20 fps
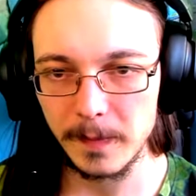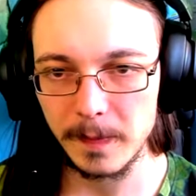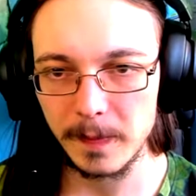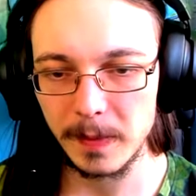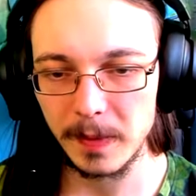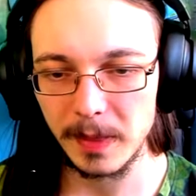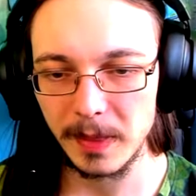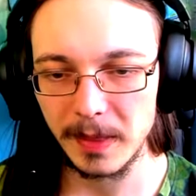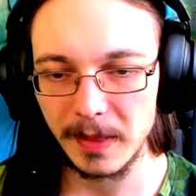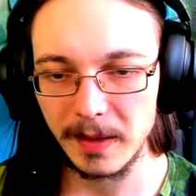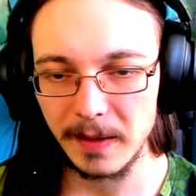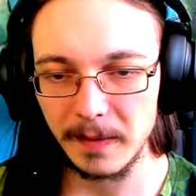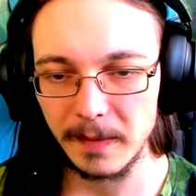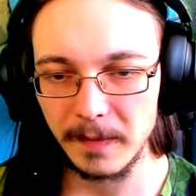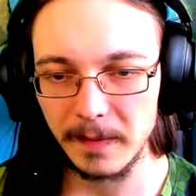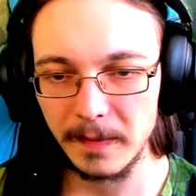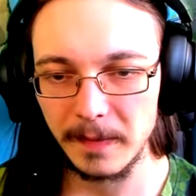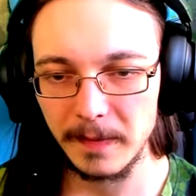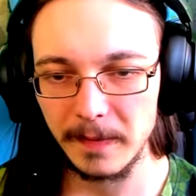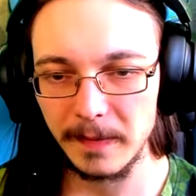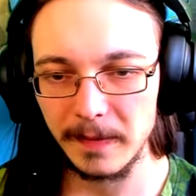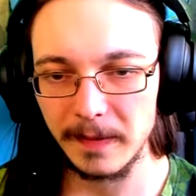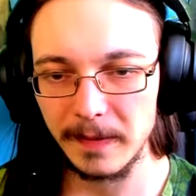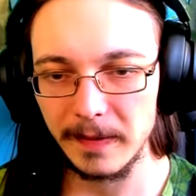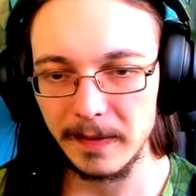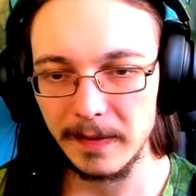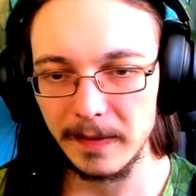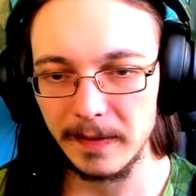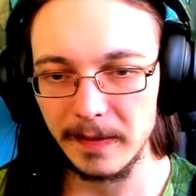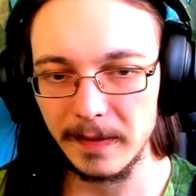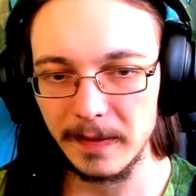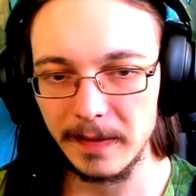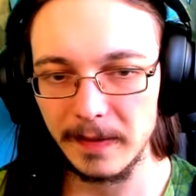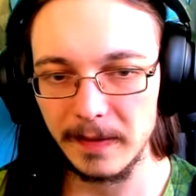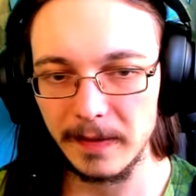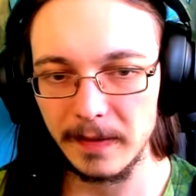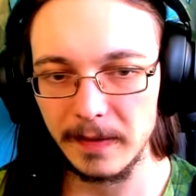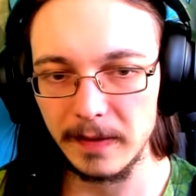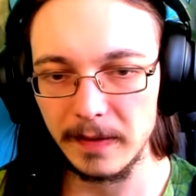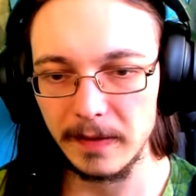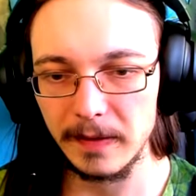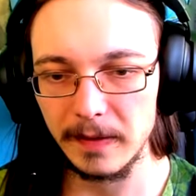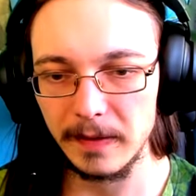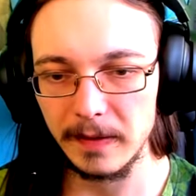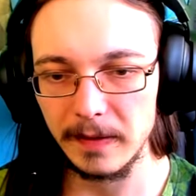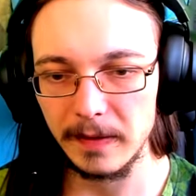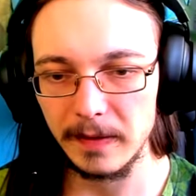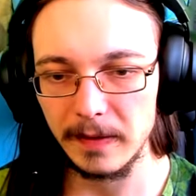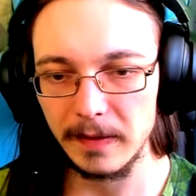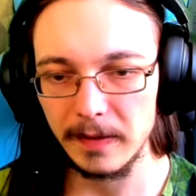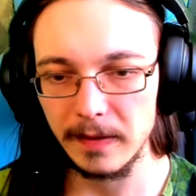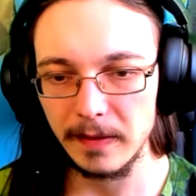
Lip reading: (no one is talking)